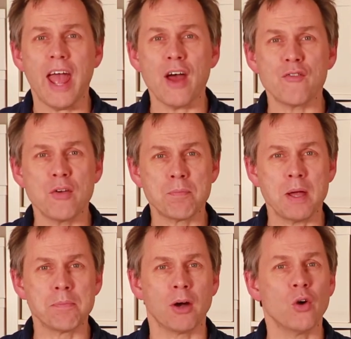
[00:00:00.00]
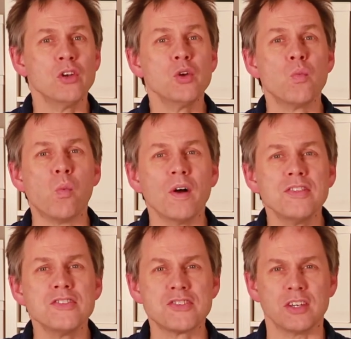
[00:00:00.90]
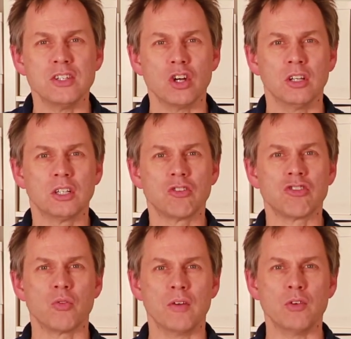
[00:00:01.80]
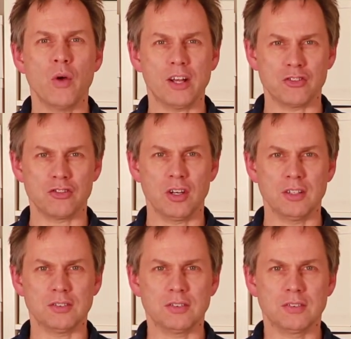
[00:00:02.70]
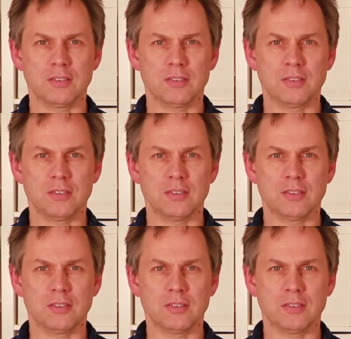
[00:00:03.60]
every paper only once in your literature review exercise.